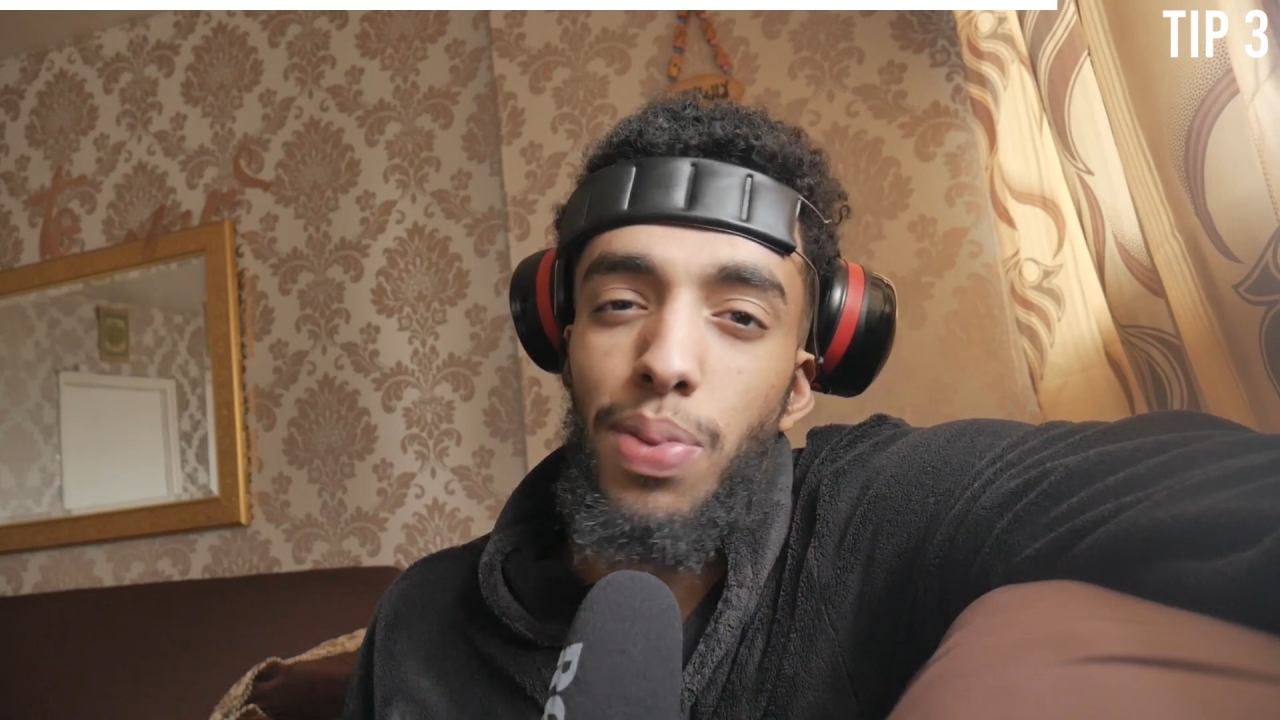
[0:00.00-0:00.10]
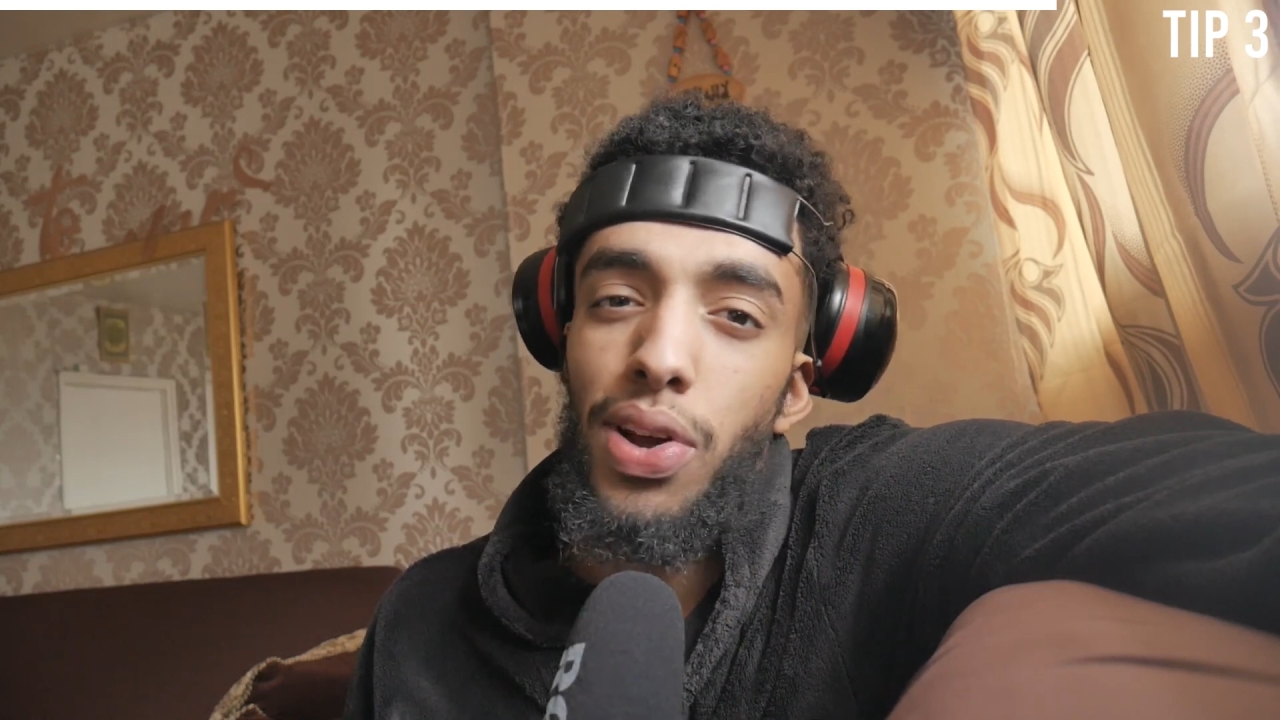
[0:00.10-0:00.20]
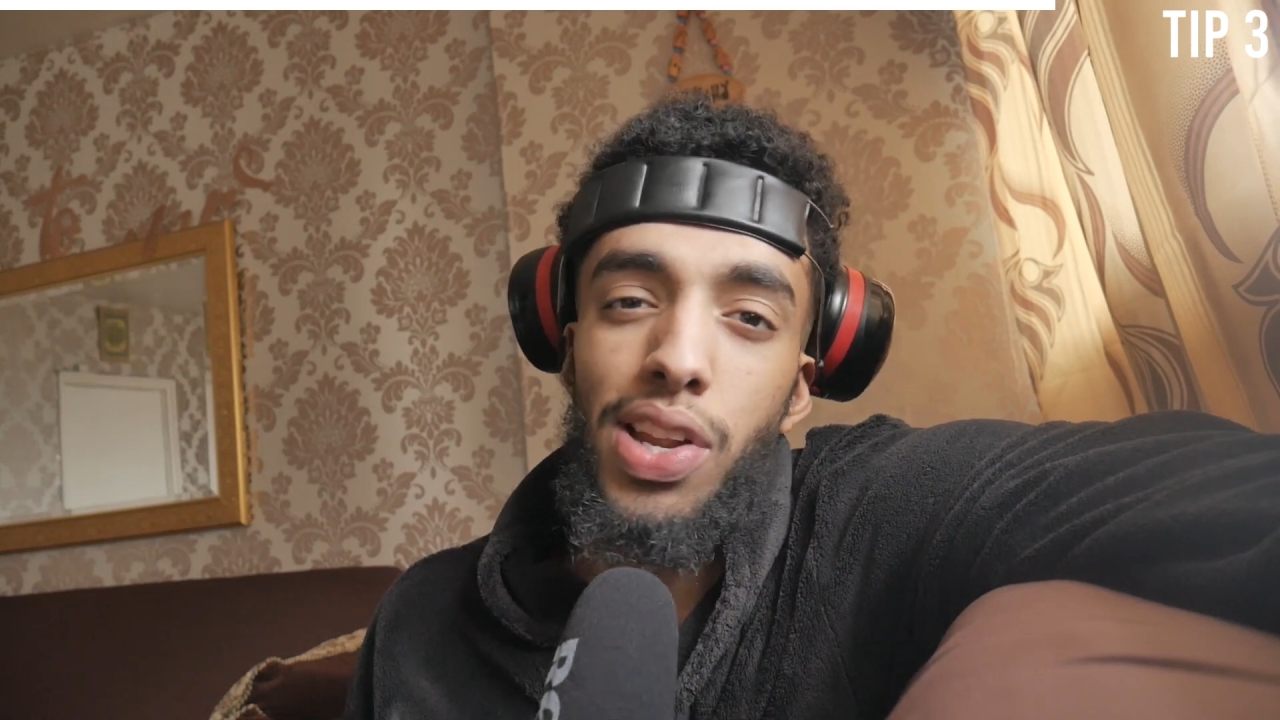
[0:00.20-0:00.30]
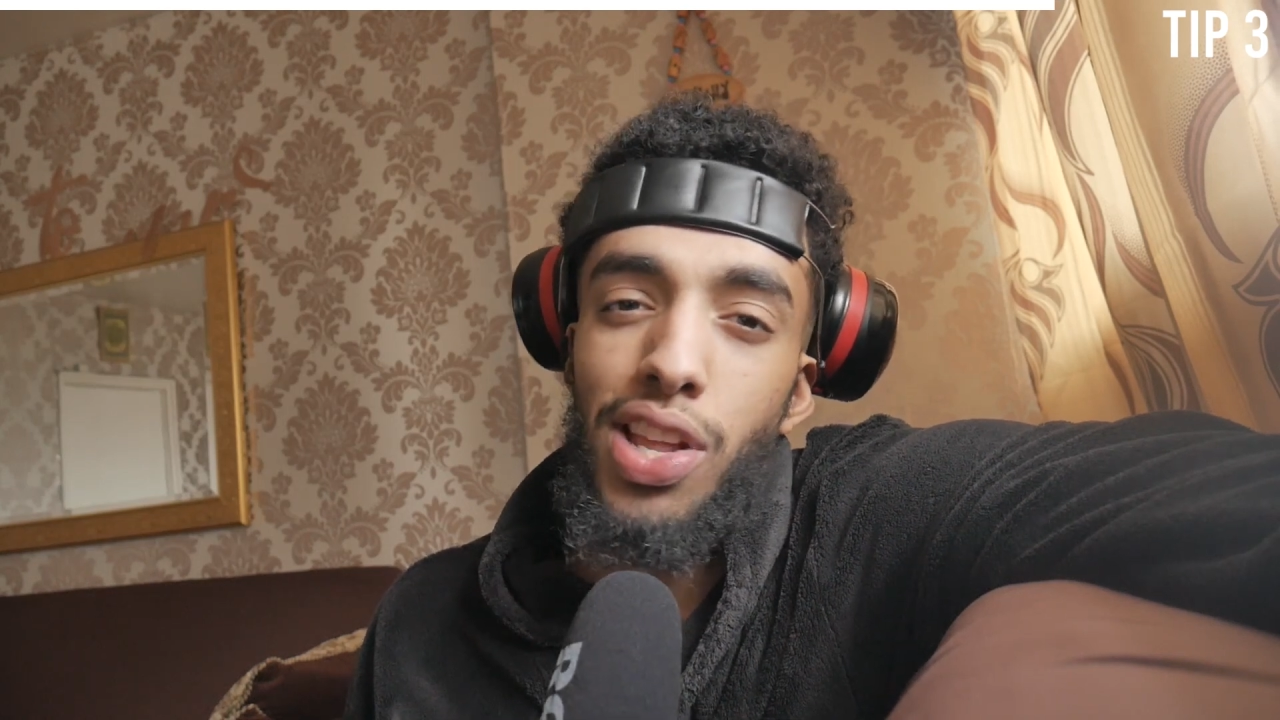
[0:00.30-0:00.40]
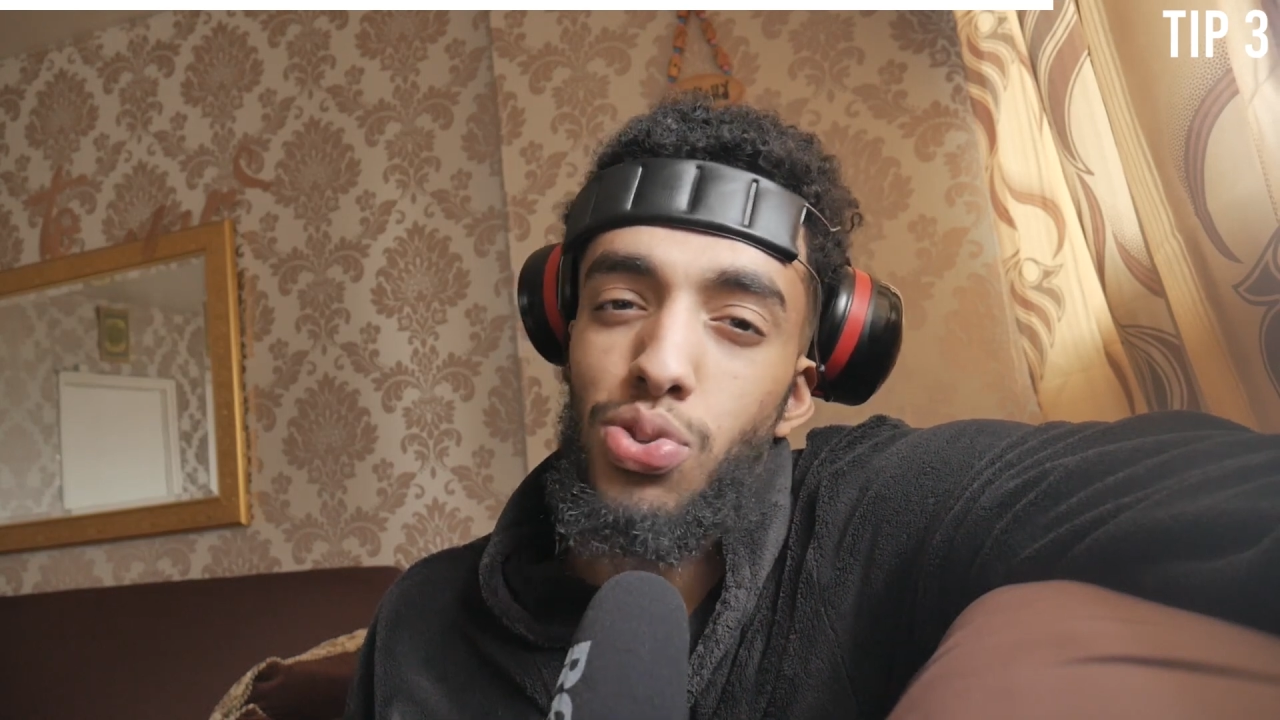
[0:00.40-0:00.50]

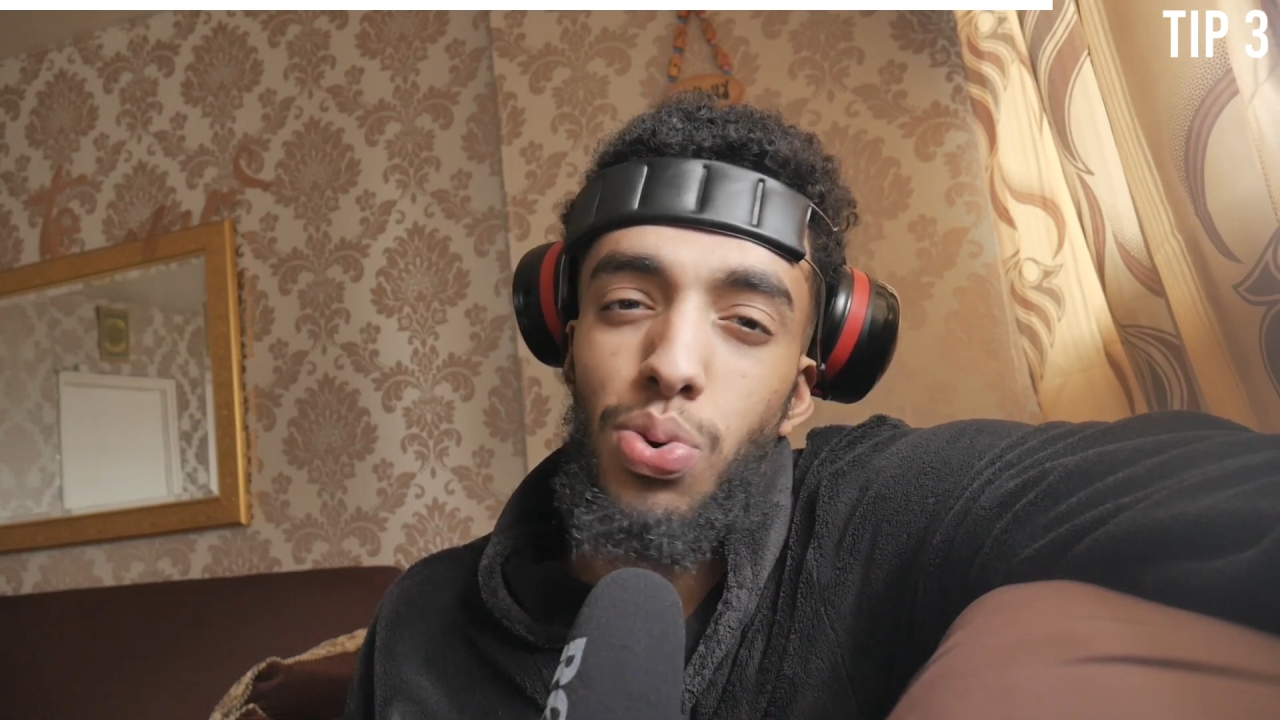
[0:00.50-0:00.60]
plugging it